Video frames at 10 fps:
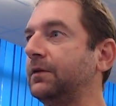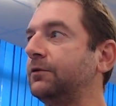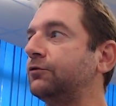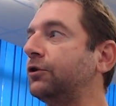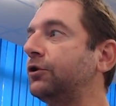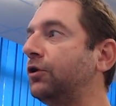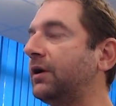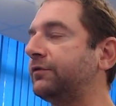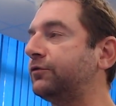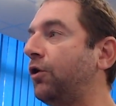So you don't
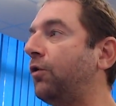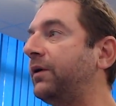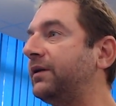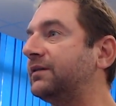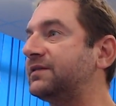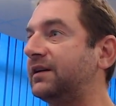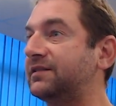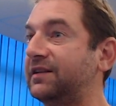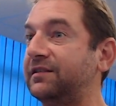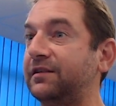have to go in and
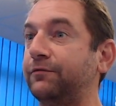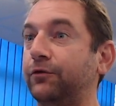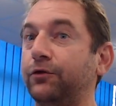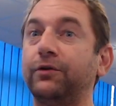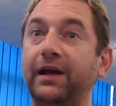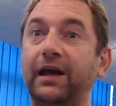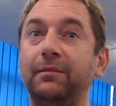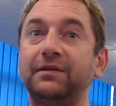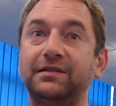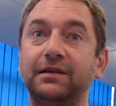start searching for your
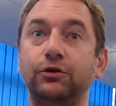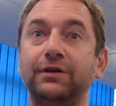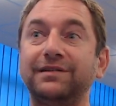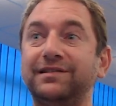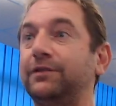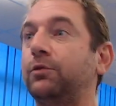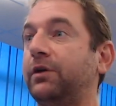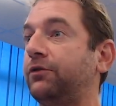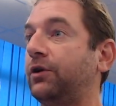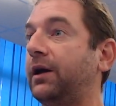name and sit. You can sit
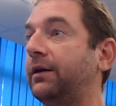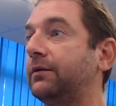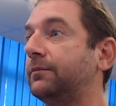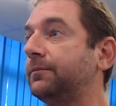wherever you like.